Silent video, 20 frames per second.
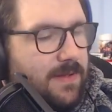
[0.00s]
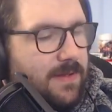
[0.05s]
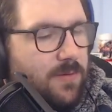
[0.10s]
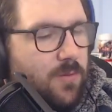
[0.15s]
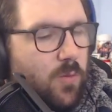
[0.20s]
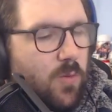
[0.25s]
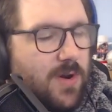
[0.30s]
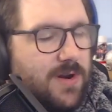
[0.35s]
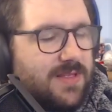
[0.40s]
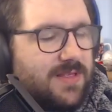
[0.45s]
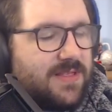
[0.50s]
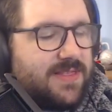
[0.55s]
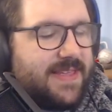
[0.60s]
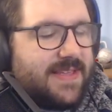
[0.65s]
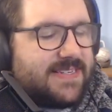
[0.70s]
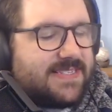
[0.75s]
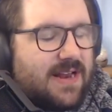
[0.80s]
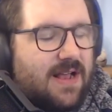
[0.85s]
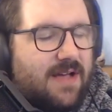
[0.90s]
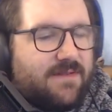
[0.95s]
one of the
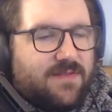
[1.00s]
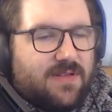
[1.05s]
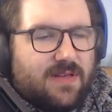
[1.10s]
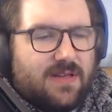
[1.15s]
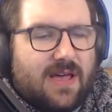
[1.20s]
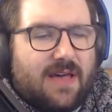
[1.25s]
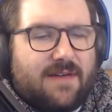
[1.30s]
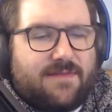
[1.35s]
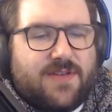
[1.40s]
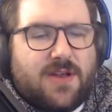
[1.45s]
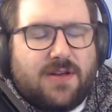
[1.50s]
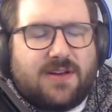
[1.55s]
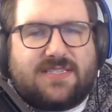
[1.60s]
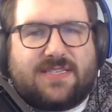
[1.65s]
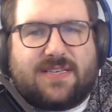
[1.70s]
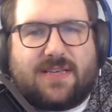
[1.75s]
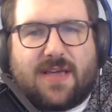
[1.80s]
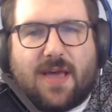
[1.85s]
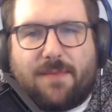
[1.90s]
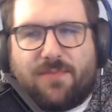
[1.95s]
things that I've noticed
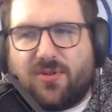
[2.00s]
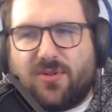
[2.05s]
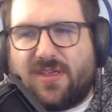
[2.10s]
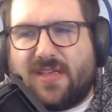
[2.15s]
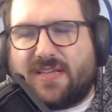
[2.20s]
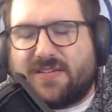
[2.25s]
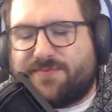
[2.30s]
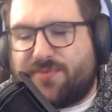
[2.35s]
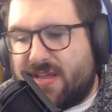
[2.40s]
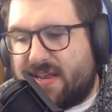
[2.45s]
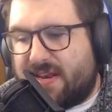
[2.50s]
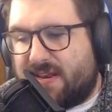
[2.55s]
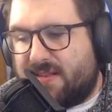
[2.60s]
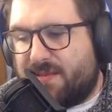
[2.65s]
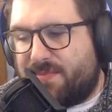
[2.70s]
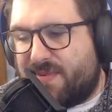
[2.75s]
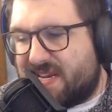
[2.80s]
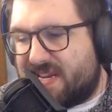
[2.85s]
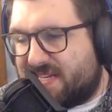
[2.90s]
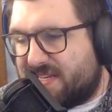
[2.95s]
a couple things playing in the
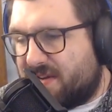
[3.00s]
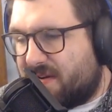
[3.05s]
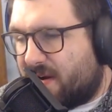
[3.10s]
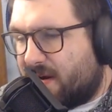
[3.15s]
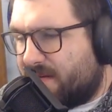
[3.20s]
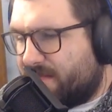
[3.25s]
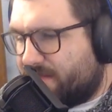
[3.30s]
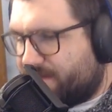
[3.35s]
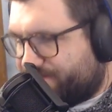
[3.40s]
PTR,